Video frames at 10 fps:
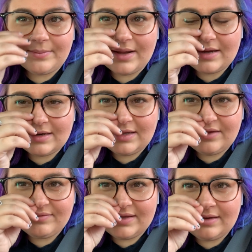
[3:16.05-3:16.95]
I'm not
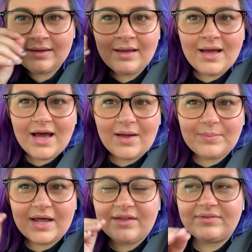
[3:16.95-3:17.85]
even
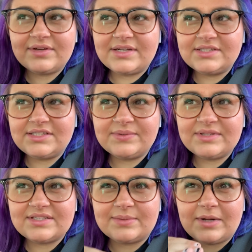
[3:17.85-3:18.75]
gonna deal with
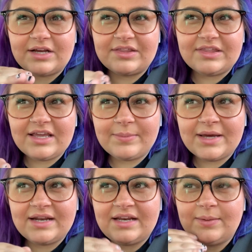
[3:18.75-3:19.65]
this. I'm not gonna think
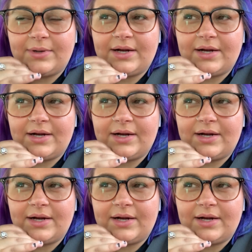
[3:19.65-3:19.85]
about it anymore.